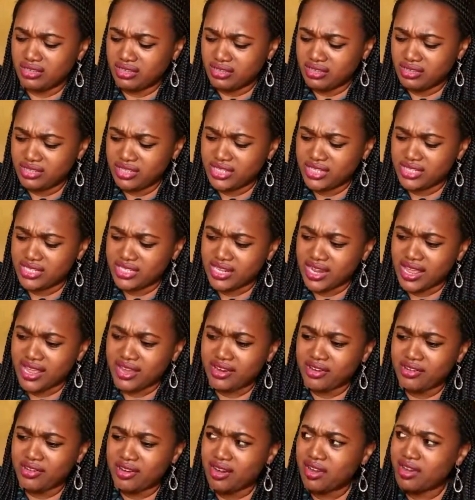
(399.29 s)
This is
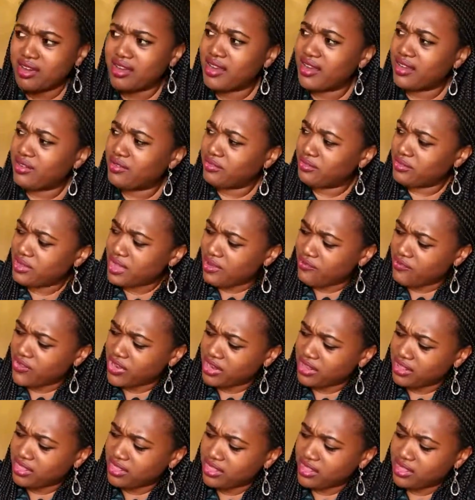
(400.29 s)
lycra. I don't have
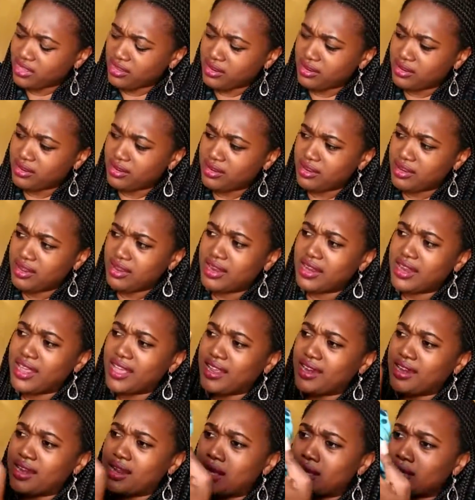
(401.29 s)
anything like
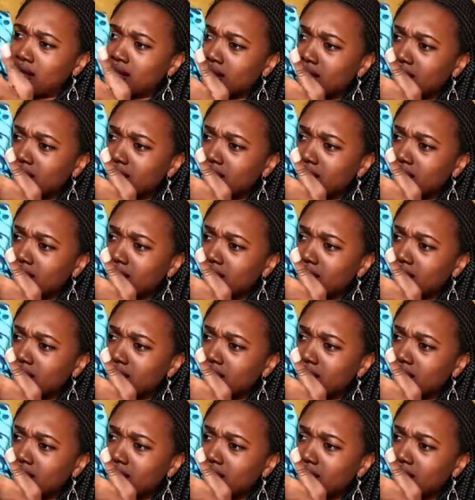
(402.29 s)
that,